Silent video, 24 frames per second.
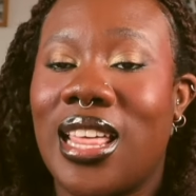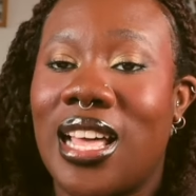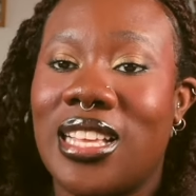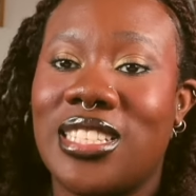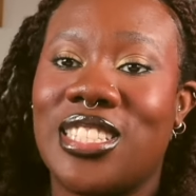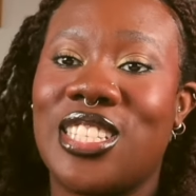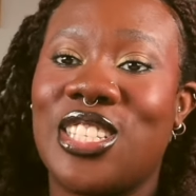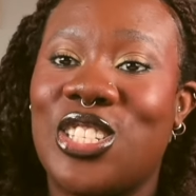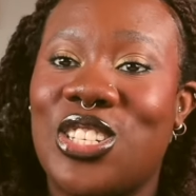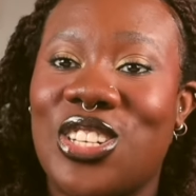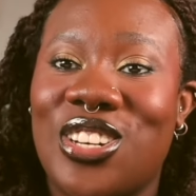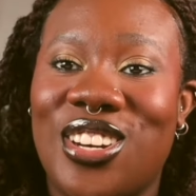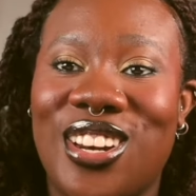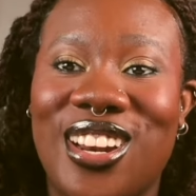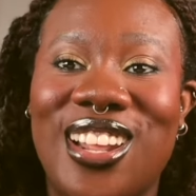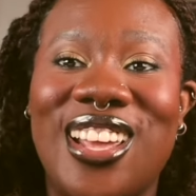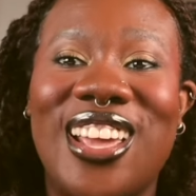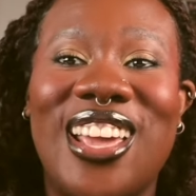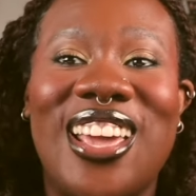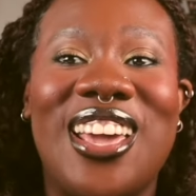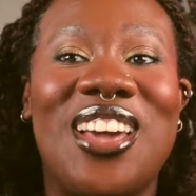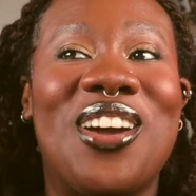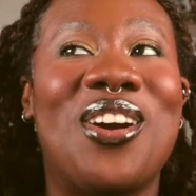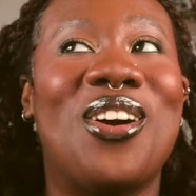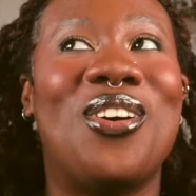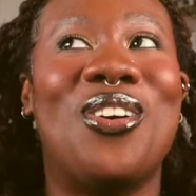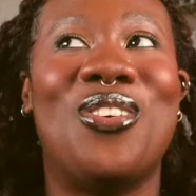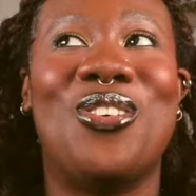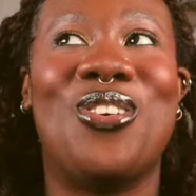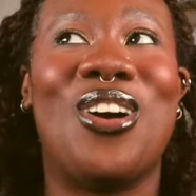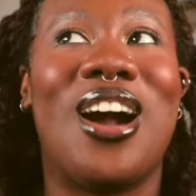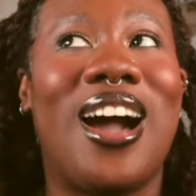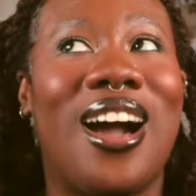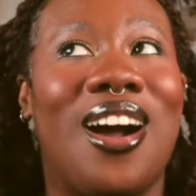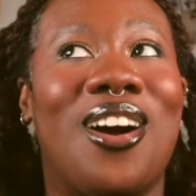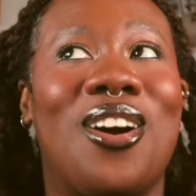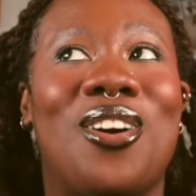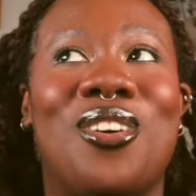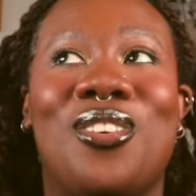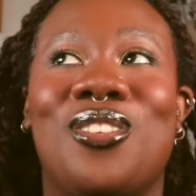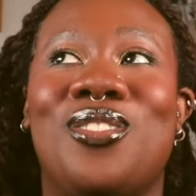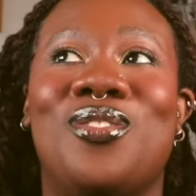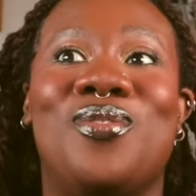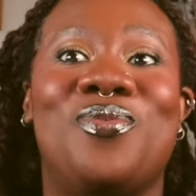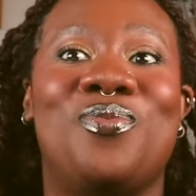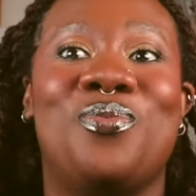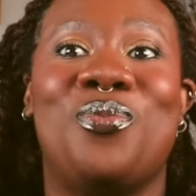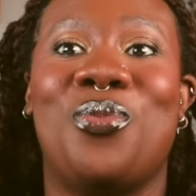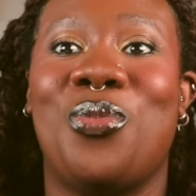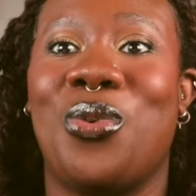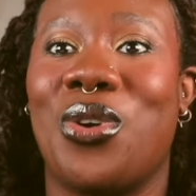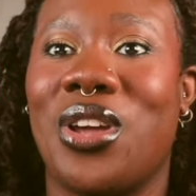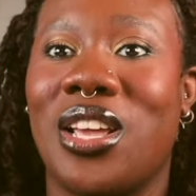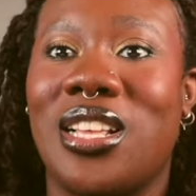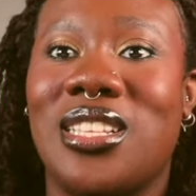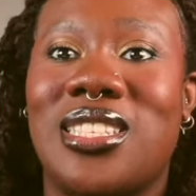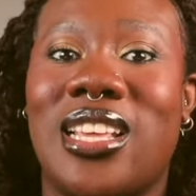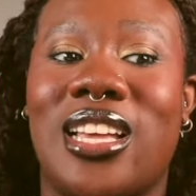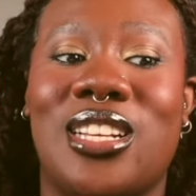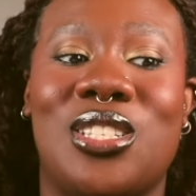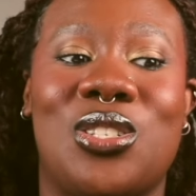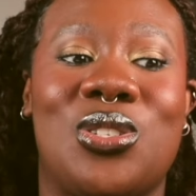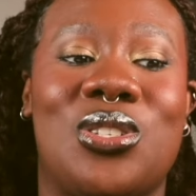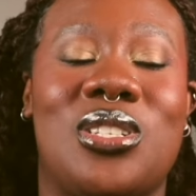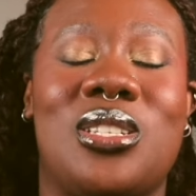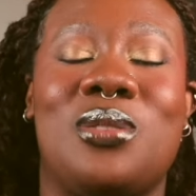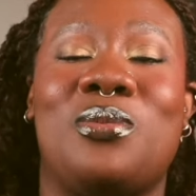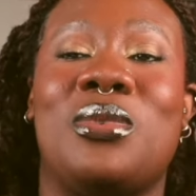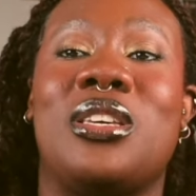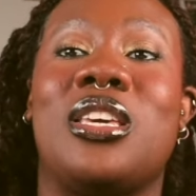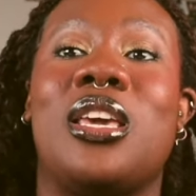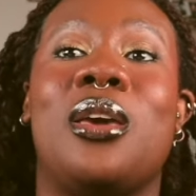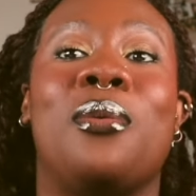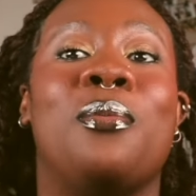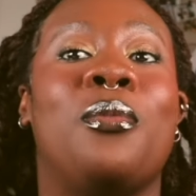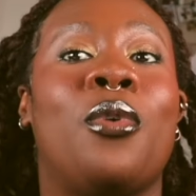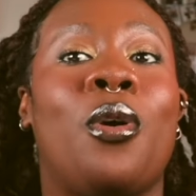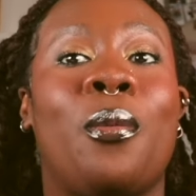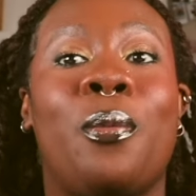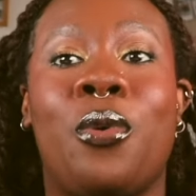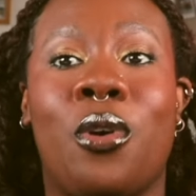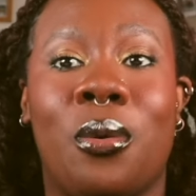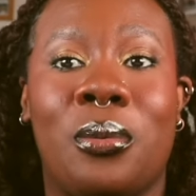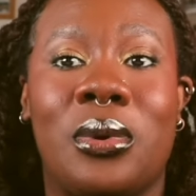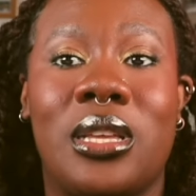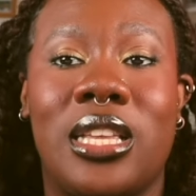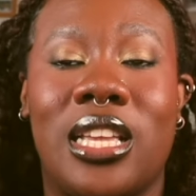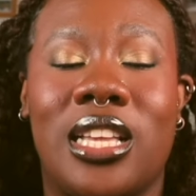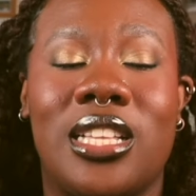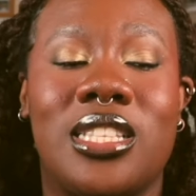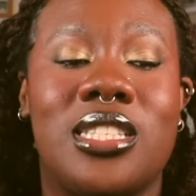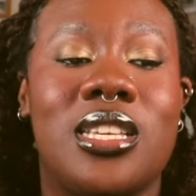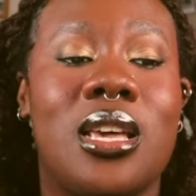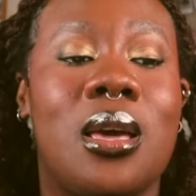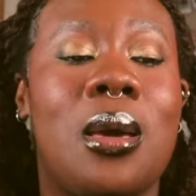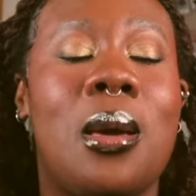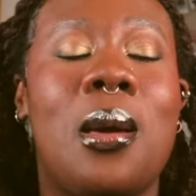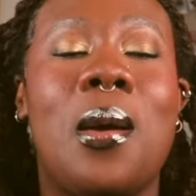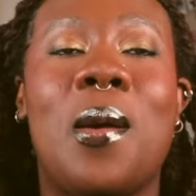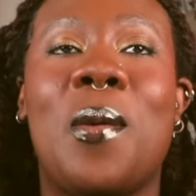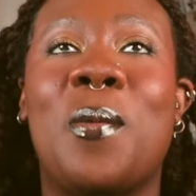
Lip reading: That's literally how braids actually became more prominent.